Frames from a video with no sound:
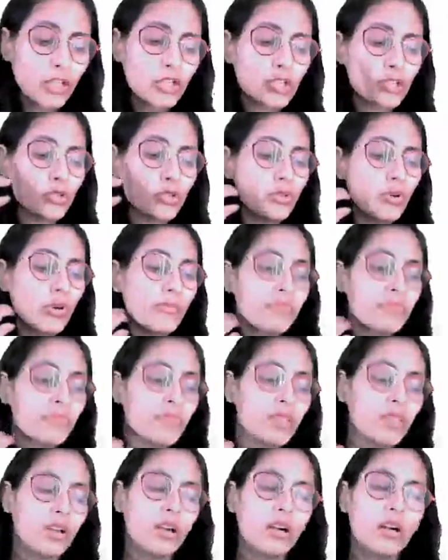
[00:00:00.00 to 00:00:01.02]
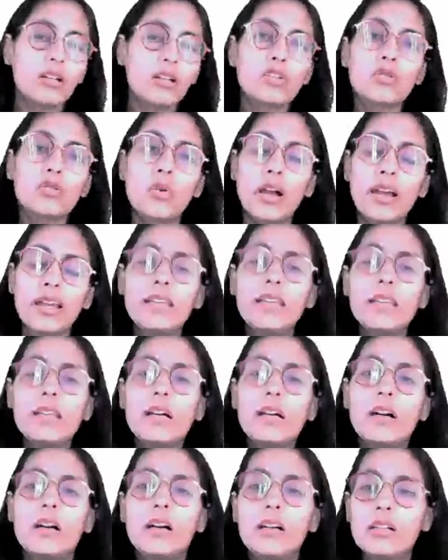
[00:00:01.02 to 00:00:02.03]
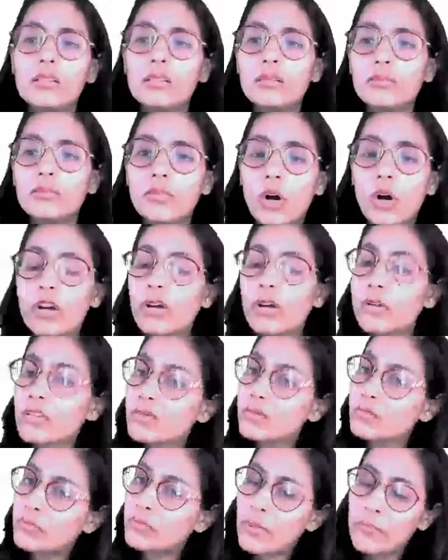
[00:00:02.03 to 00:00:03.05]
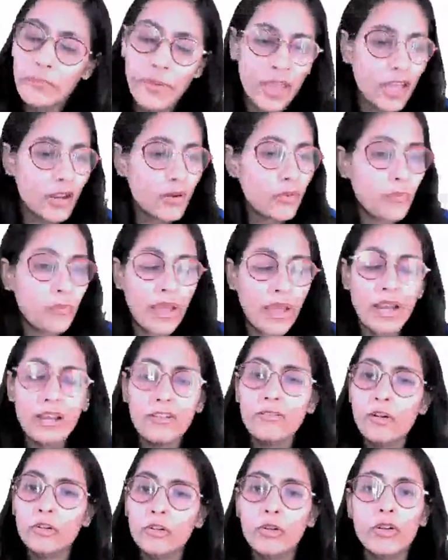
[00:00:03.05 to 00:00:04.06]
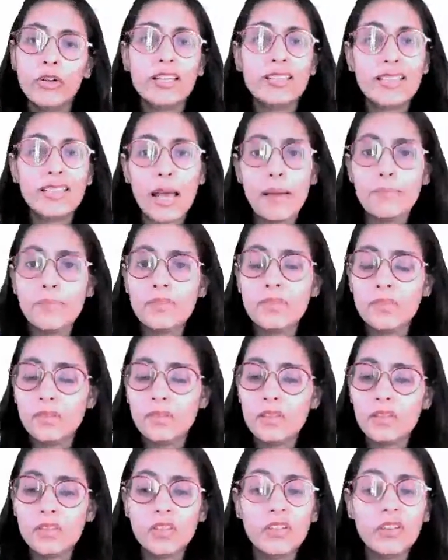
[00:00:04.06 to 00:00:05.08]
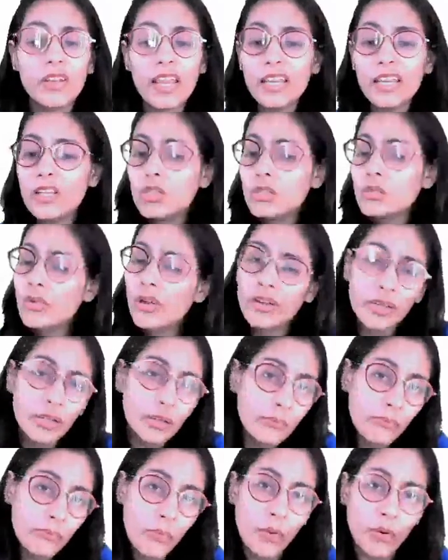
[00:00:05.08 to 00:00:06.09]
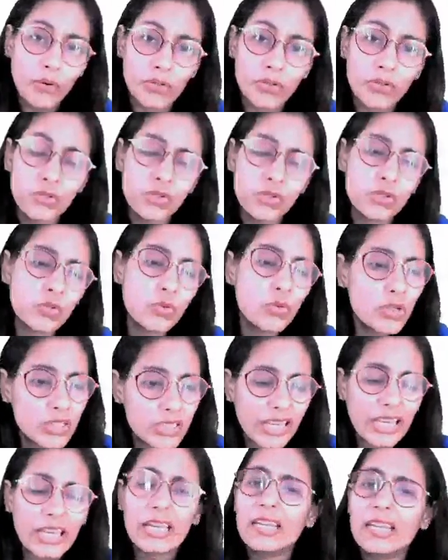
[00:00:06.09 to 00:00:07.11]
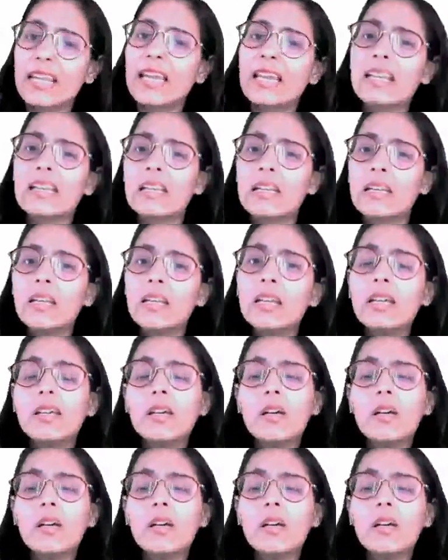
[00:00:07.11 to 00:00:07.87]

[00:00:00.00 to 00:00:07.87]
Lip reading: to join or prepare well for your exams, this grade is very important. Don't take it lightly.